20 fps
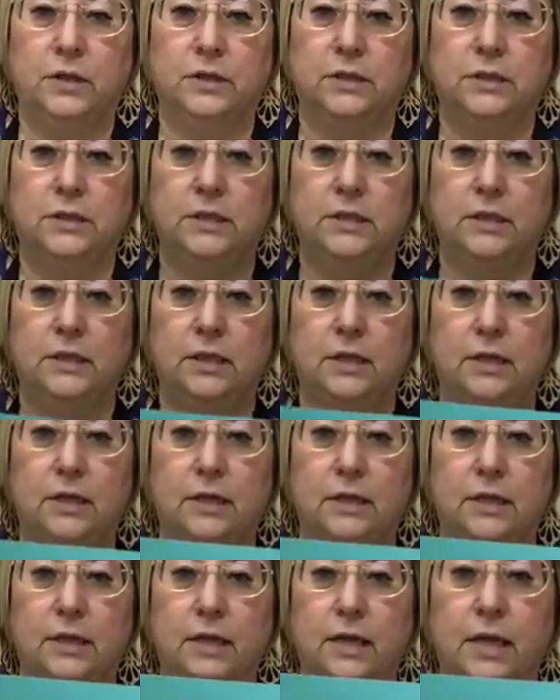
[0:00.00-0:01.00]
can see that
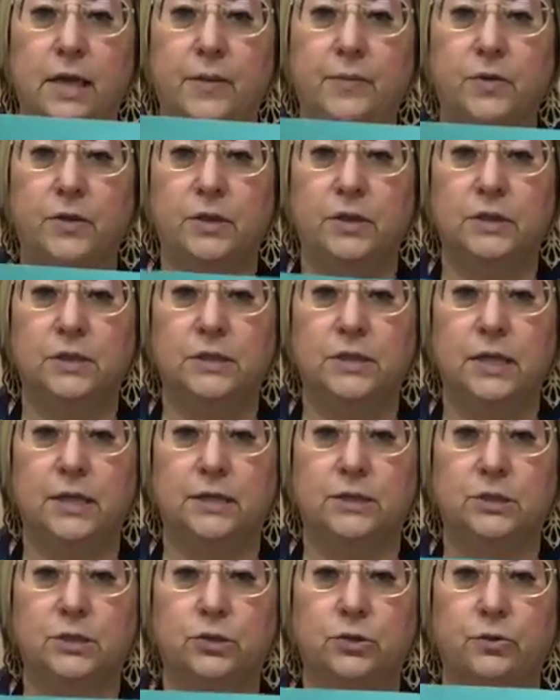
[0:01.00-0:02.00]
on the camera, that's like
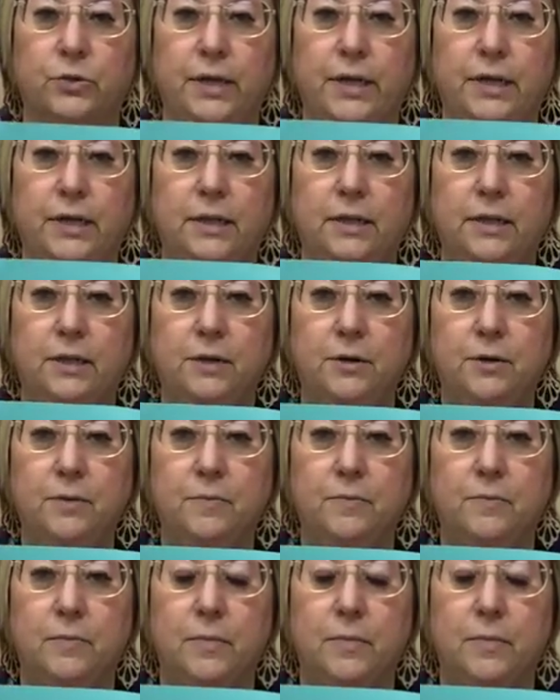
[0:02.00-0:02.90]
a screen in there,